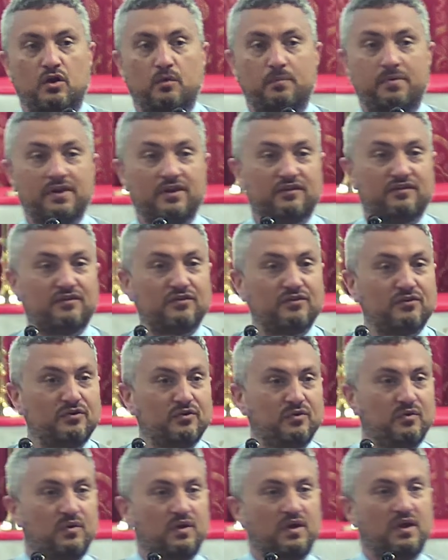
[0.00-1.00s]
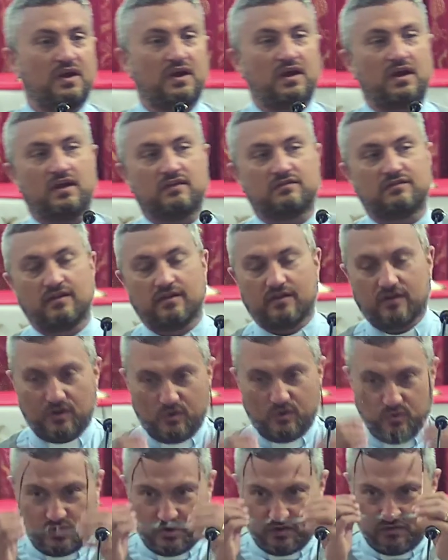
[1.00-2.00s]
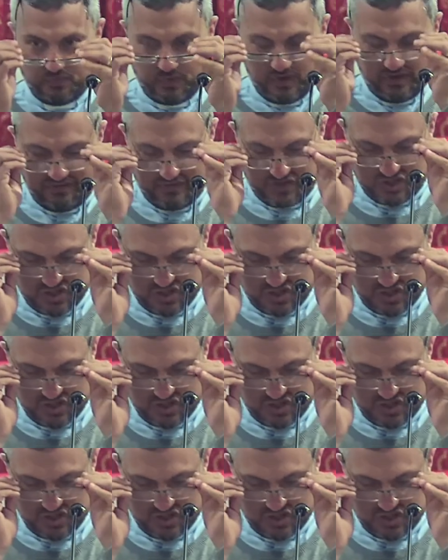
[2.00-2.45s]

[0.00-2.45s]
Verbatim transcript: Please do uh, take hold of one of the